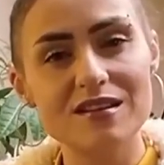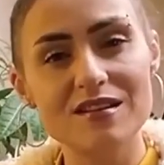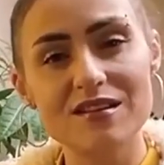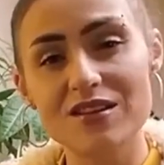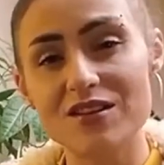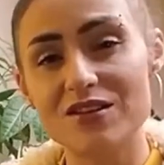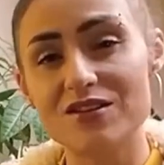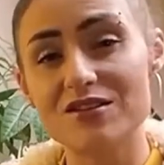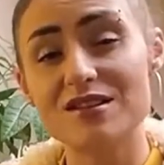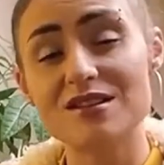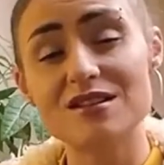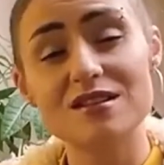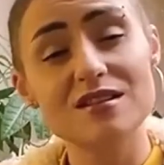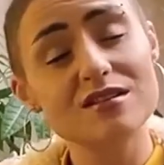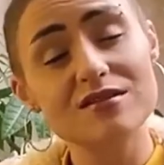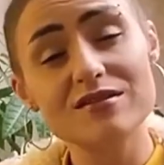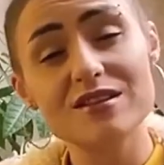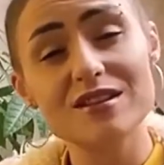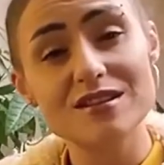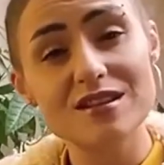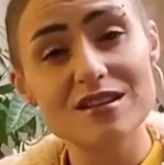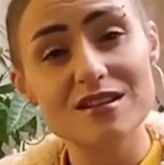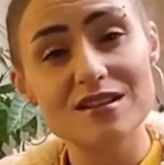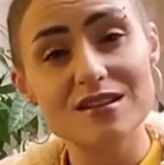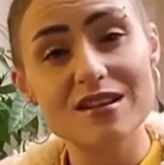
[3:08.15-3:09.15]
your
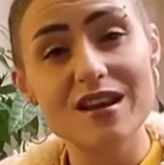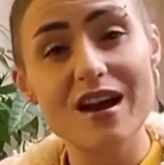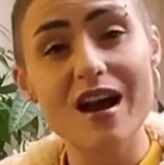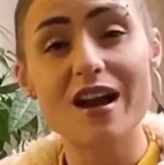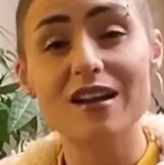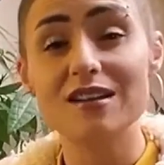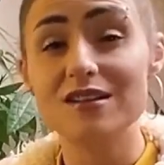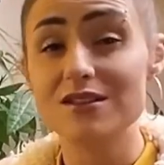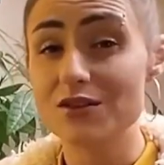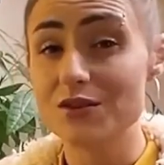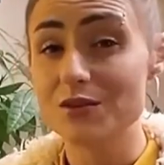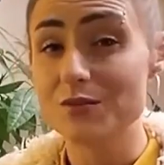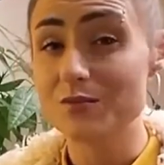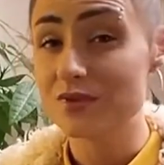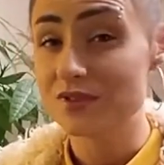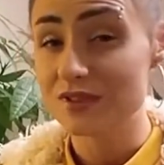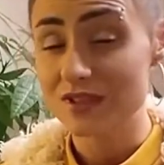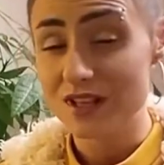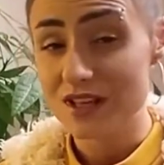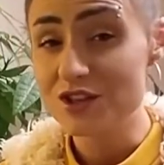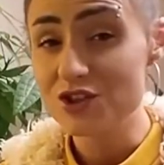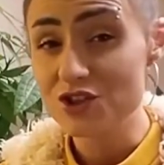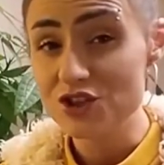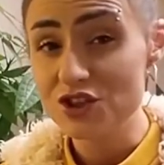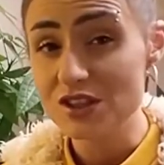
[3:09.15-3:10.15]
services guide to your
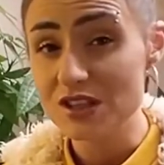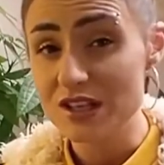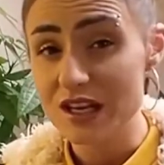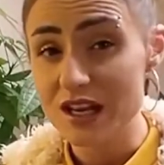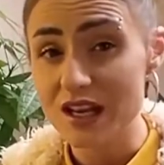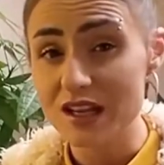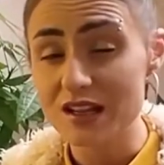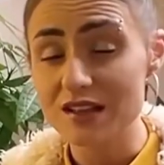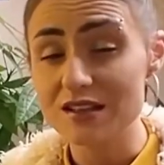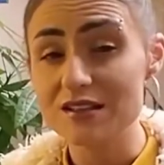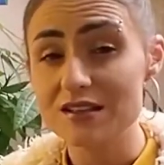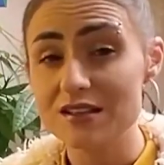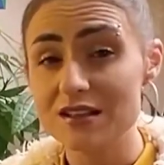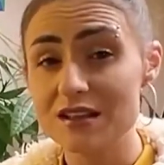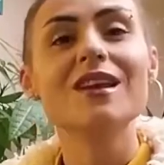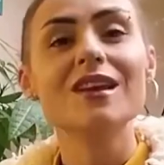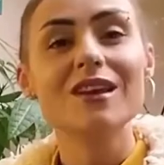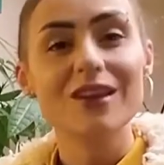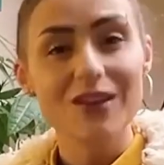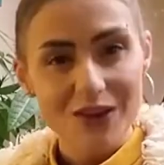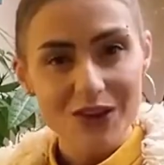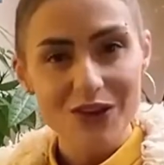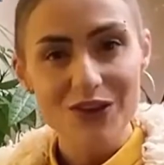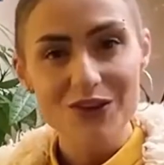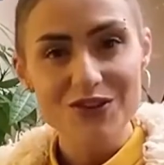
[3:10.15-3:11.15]
potential lead,
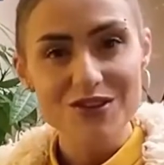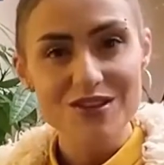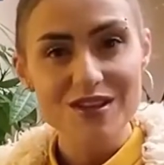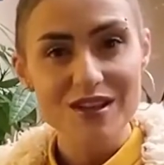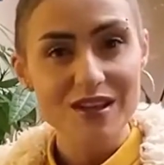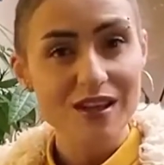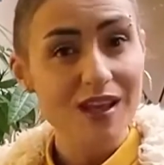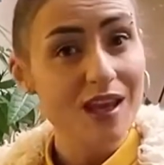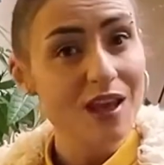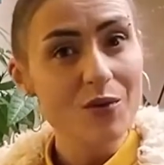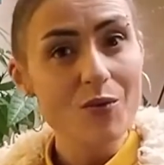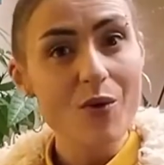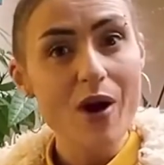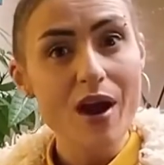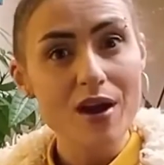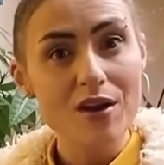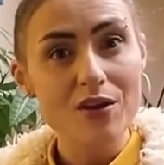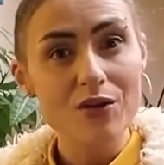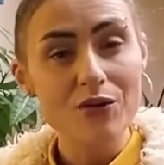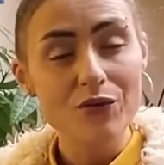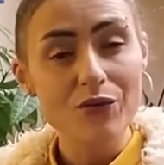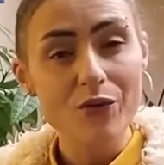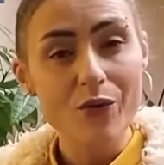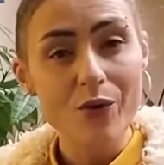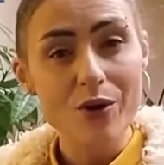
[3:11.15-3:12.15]
using inquiry
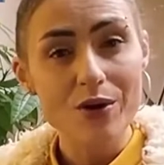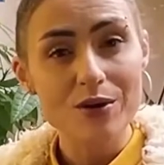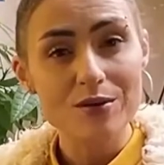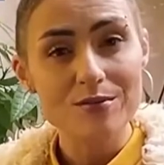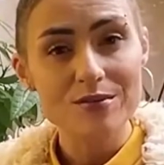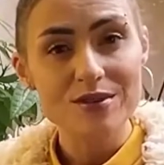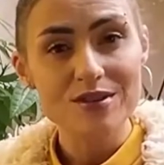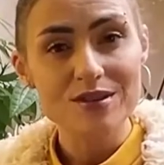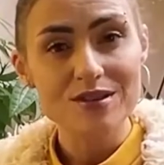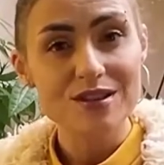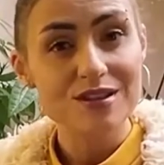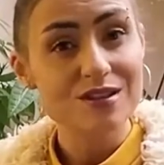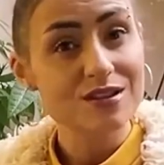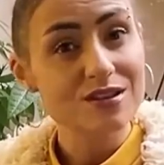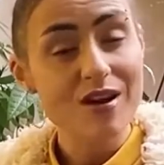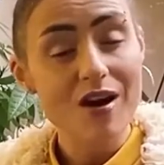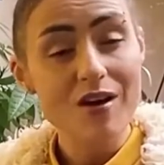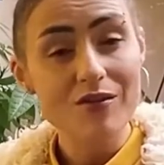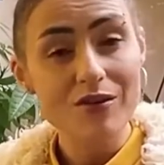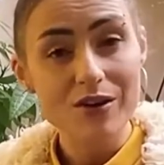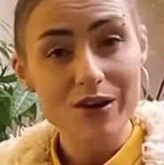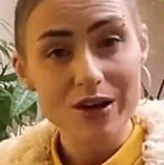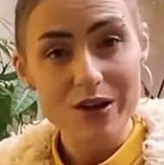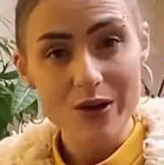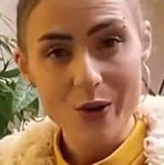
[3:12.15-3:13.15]
forms,
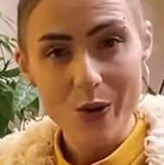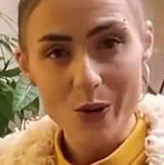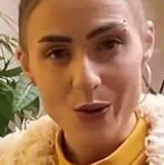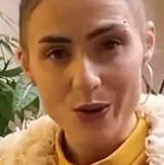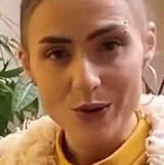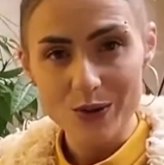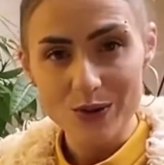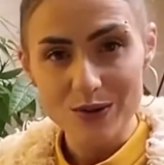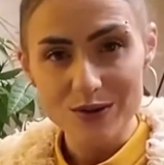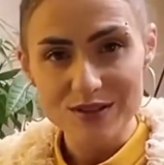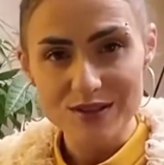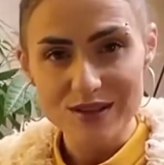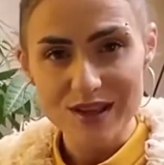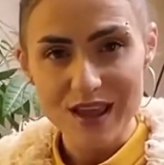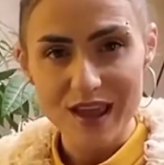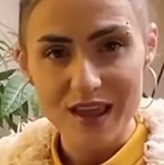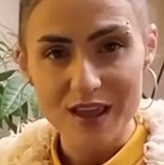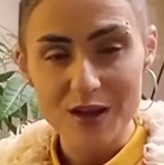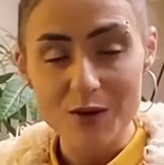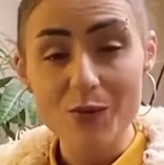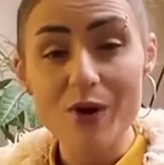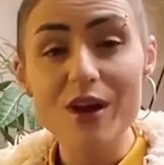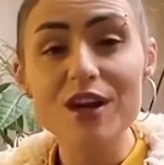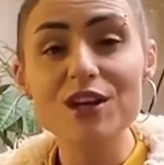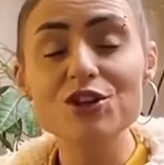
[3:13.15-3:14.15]
discovery calls, and
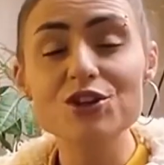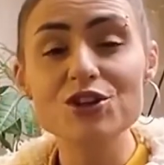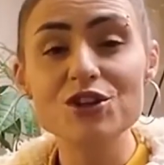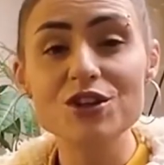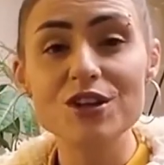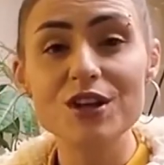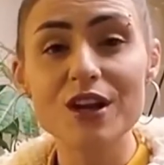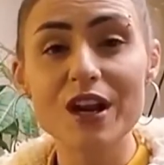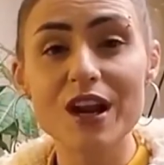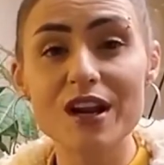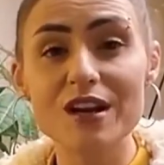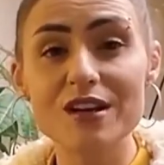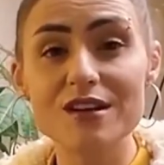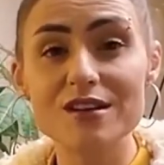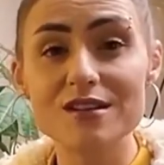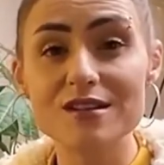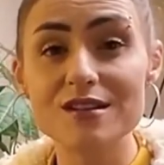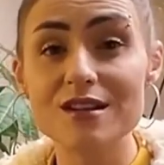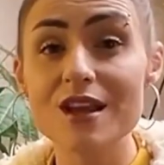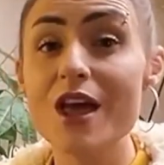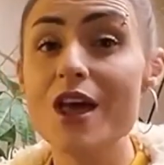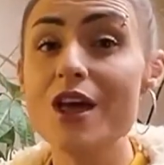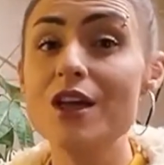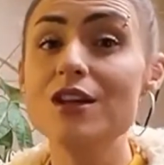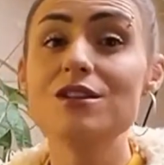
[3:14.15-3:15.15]
questionnaires
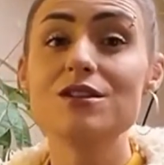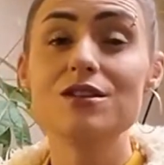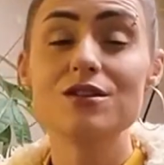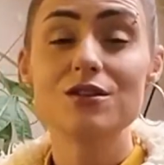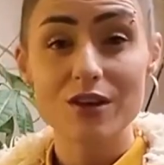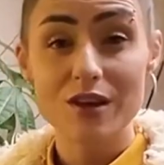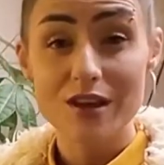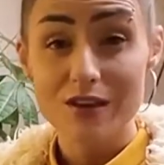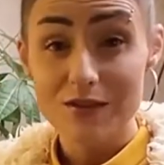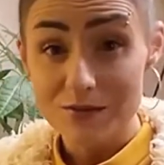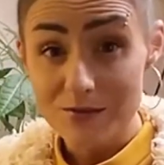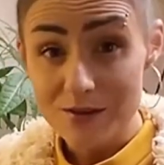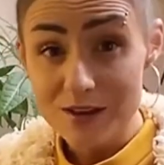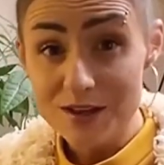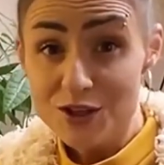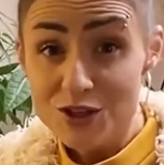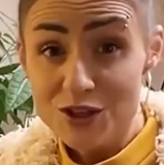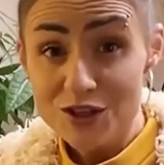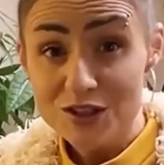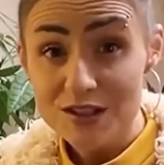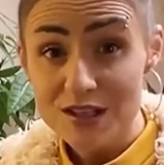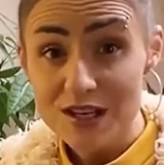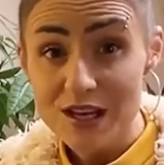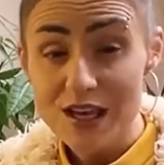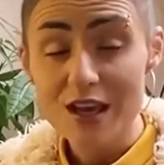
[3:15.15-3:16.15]
to
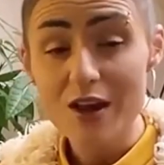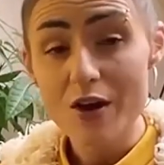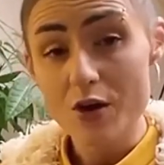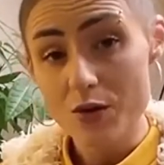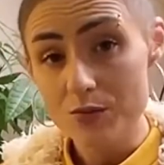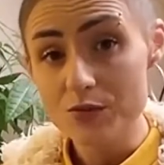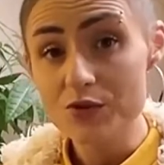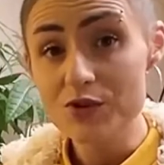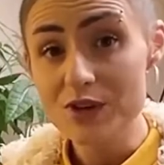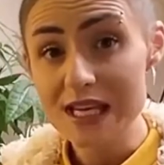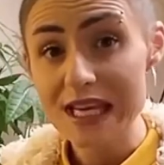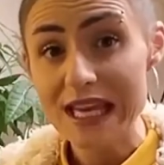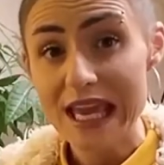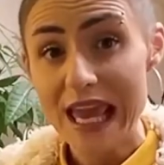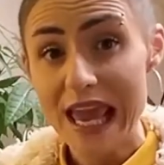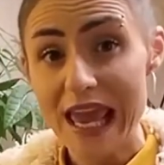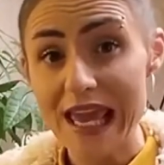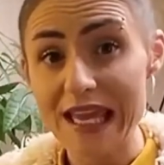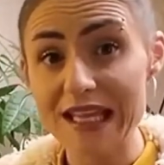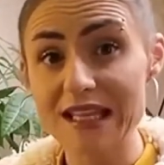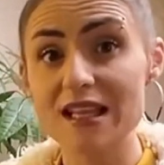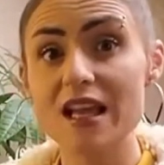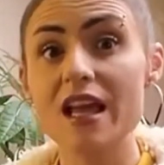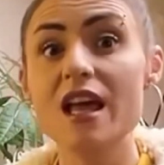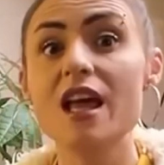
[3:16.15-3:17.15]
efficiently
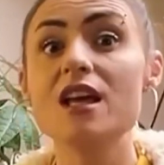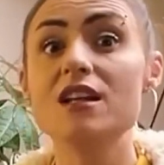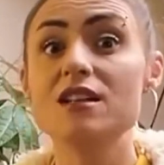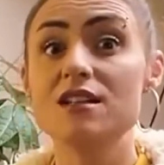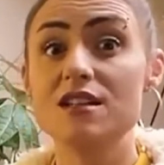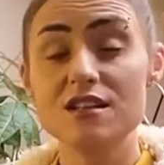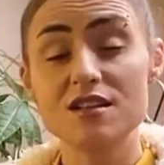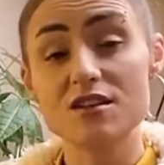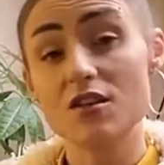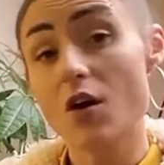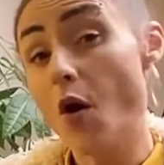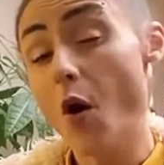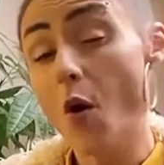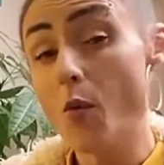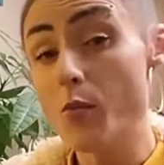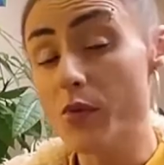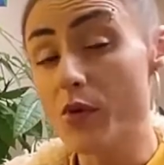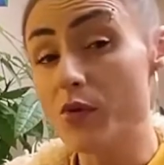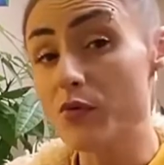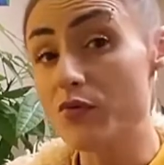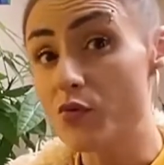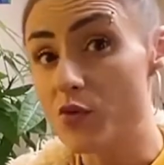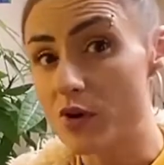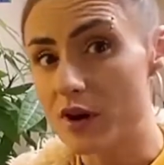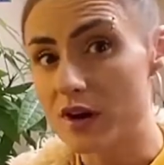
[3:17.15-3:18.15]
communicate the scope
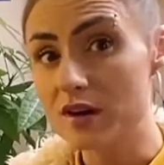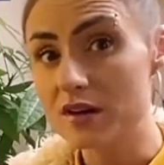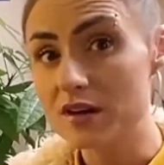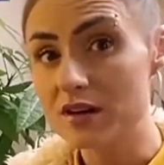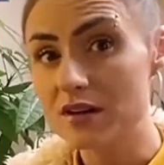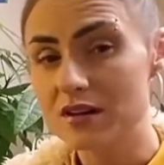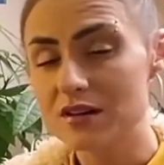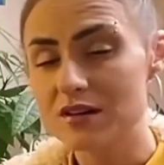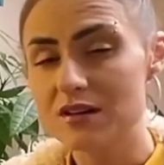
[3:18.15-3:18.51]
of work,